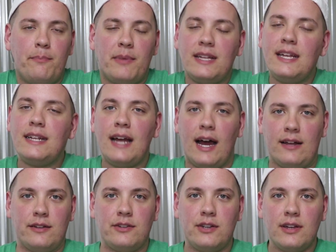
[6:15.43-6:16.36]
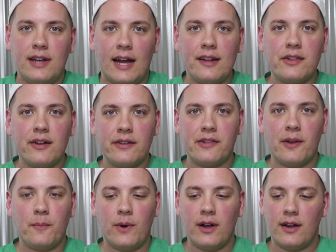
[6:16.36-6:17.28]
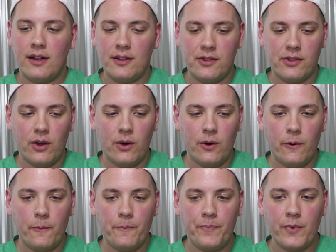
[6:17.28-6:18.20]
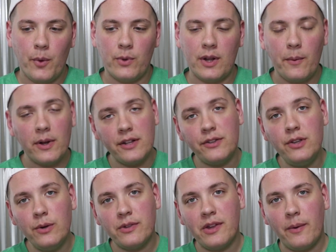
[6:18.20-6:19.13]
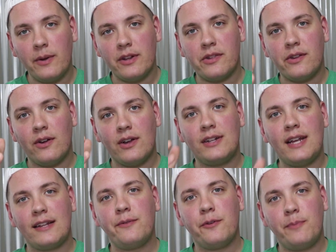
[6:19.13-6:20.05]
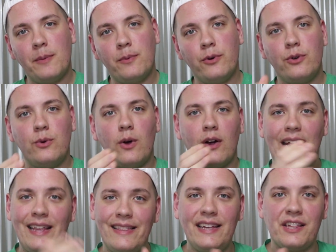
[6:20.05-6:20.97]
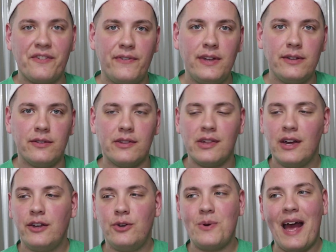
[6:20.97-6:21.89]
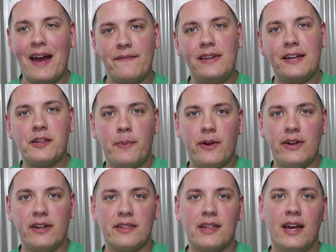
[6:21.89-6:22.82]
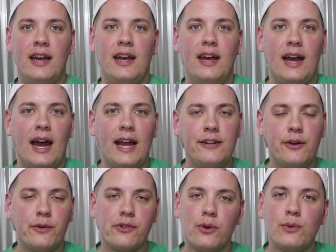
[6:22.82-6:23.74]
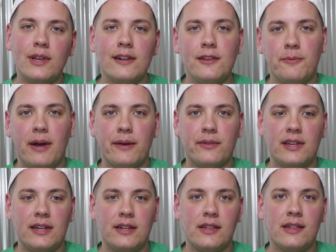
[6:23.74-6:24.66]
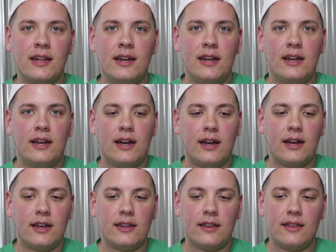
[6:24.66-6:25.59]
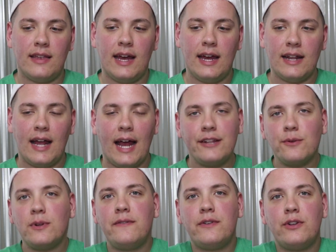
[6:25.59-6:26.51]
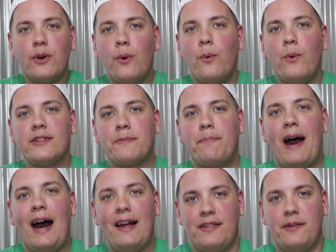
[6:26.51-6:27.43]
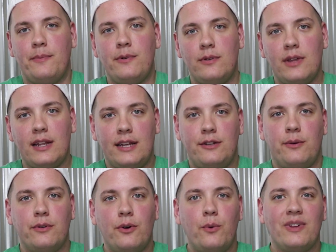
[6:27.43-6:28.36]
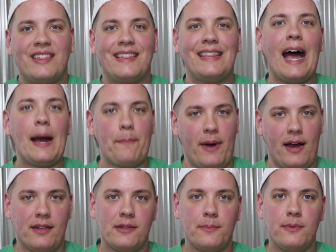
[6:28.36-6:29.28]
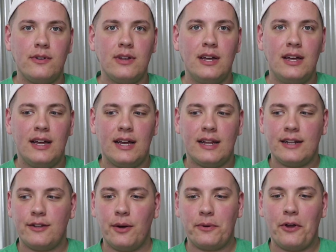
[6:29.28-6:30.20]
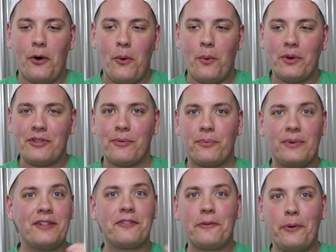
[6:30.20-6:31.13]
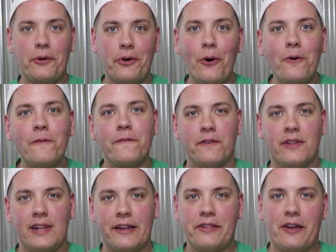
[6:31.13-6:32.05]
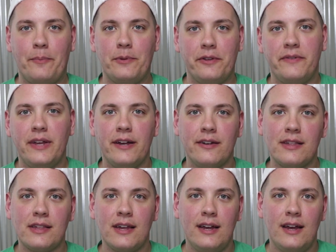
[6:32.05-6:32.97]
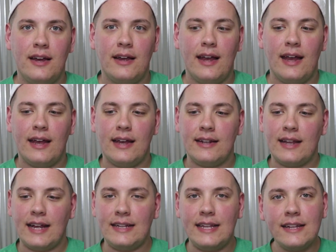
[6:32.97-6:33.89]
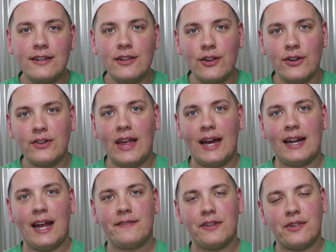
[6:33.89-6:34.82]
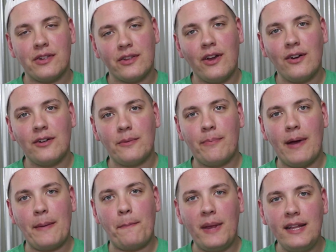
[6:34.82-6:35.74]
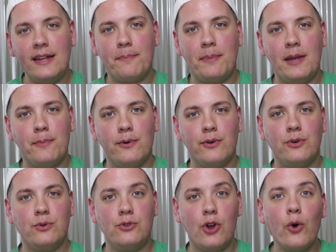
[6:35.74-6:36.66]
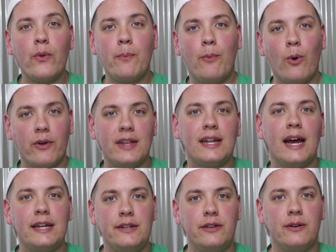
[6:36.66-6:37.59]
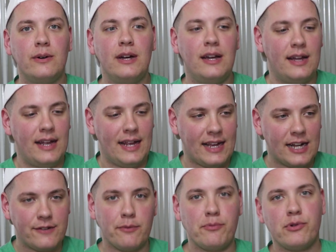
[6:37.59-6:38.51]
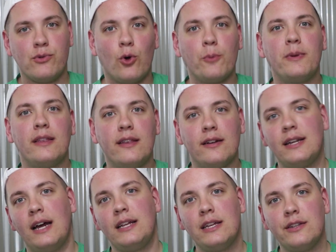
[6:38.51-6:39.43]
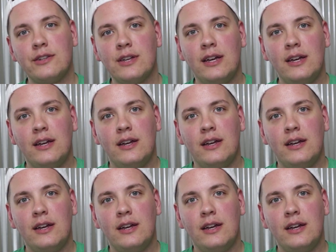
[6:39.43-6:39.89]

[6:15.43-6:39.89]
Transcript: But you need knowledge. Got to start somewhere. So what I want to do is I want to start connecting with people who are in these fields, who have the experience. I know so little about these that I don't even know what's possible, and I don't know what's not possible, and I don't know what's a reasonable goal for the next couple of years. And I need to learn that. I have to start by meeting people who know more than I do and kind of absorbing their knowledge.